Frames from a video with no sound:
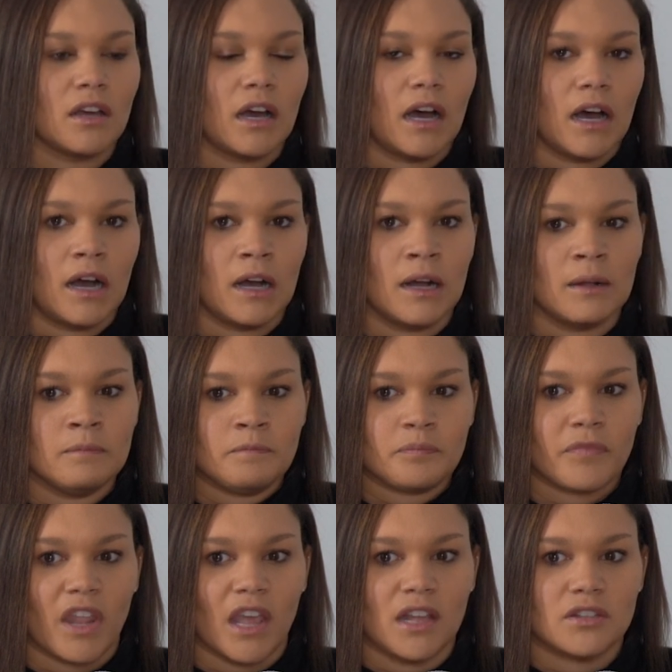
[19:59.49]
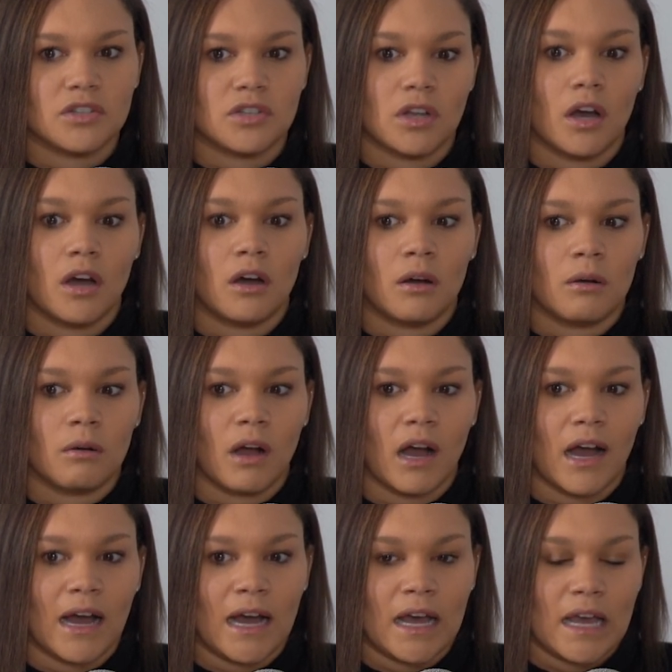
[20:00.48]
And so
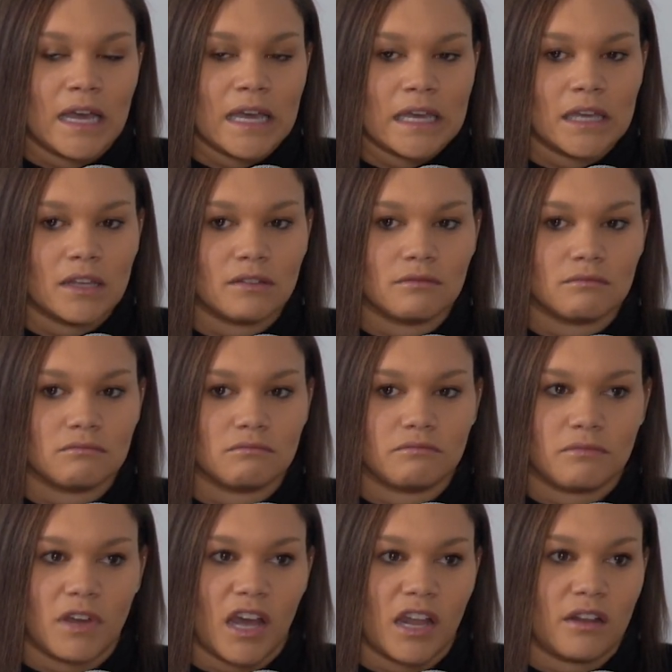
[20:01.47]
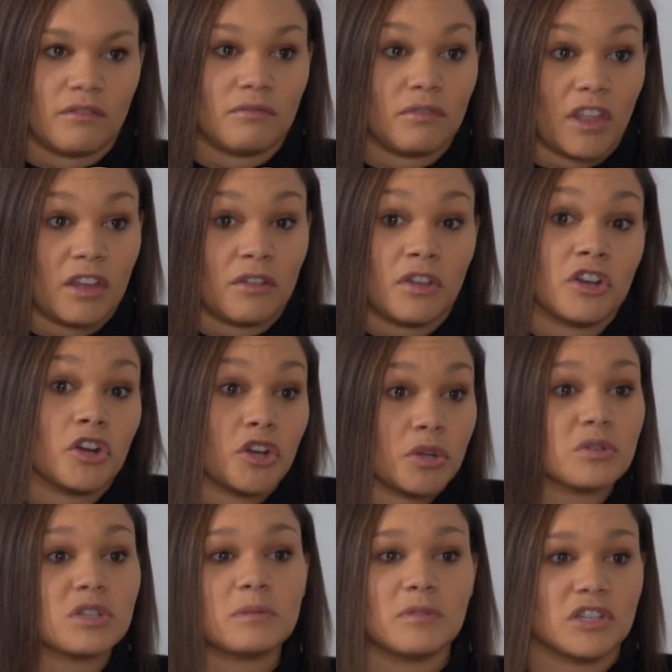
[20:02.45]
they
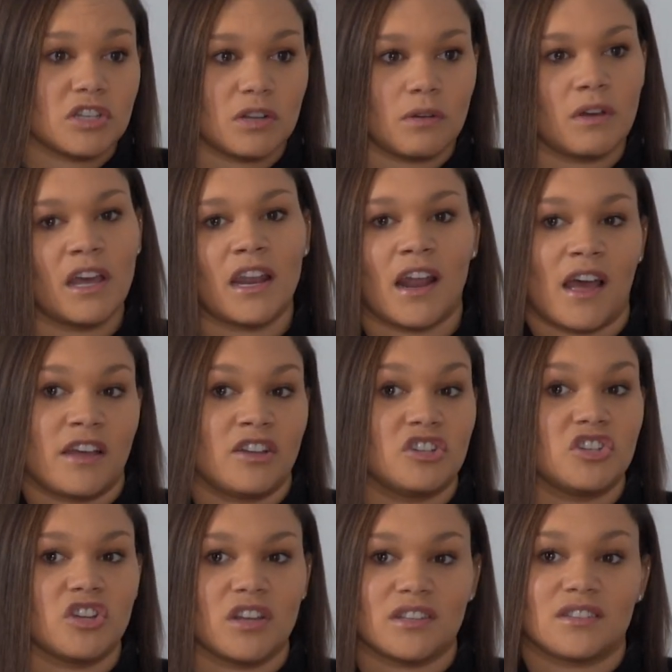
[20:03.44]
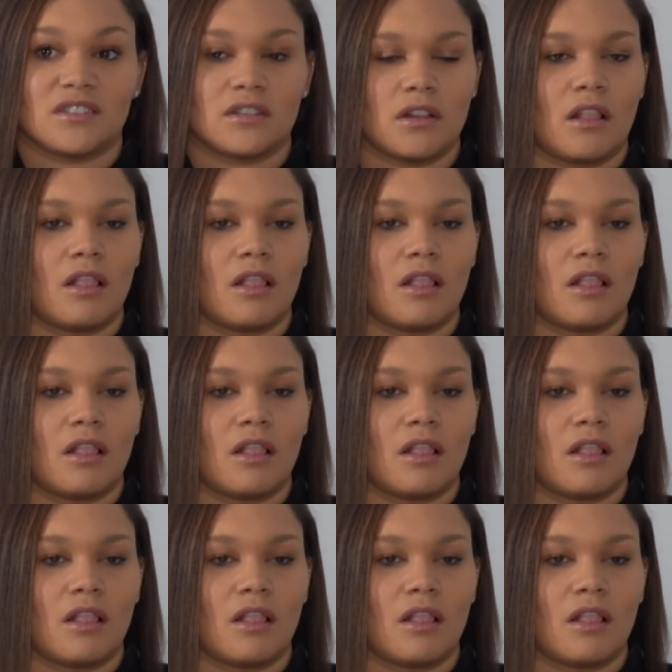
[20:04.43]
introduced me to it and I just